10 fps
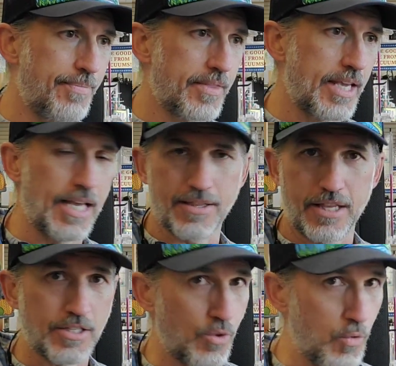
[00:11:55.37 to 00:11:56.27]

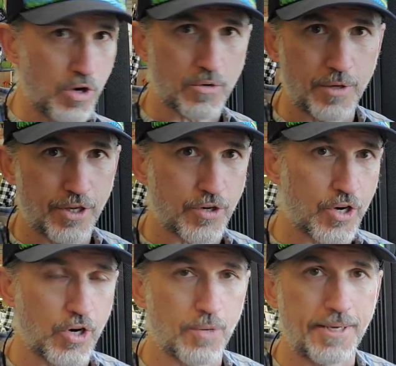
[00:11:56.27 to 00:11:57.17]
This will work with your
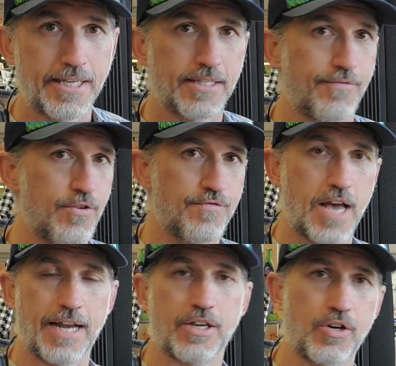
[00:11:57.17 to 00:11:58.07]
Kirby's. If you've
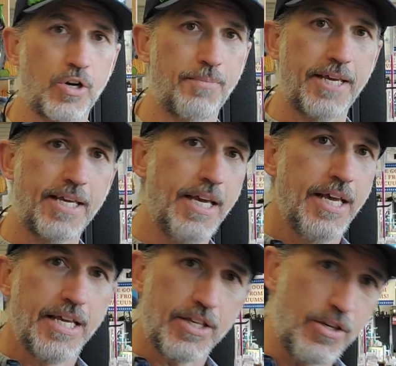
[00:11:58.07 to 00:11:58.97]
got a Kirby,
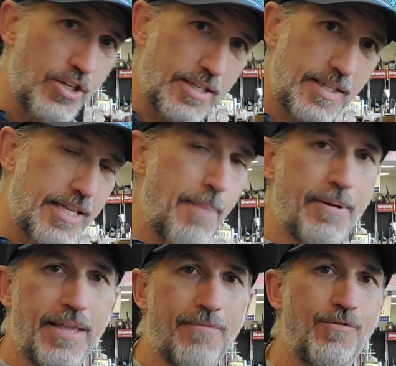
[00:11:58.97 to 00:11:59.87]
you just step
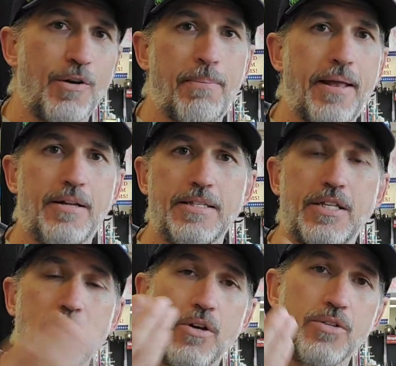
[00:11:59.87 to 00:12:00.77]
on that foot pedal
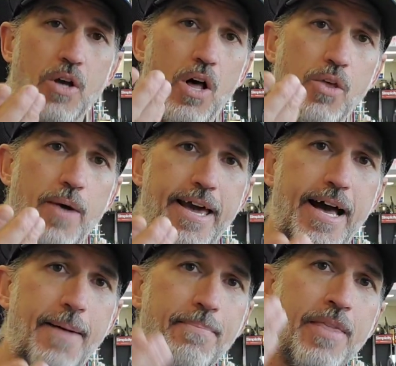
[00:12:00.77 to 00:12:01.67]
until it goes all the way
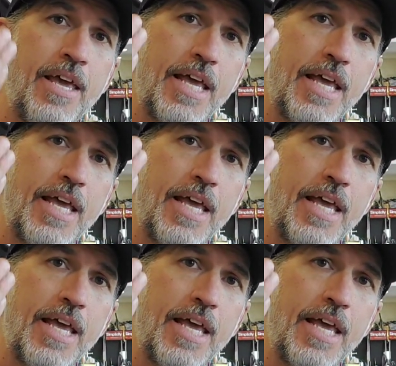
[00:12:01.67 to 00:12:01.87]
up.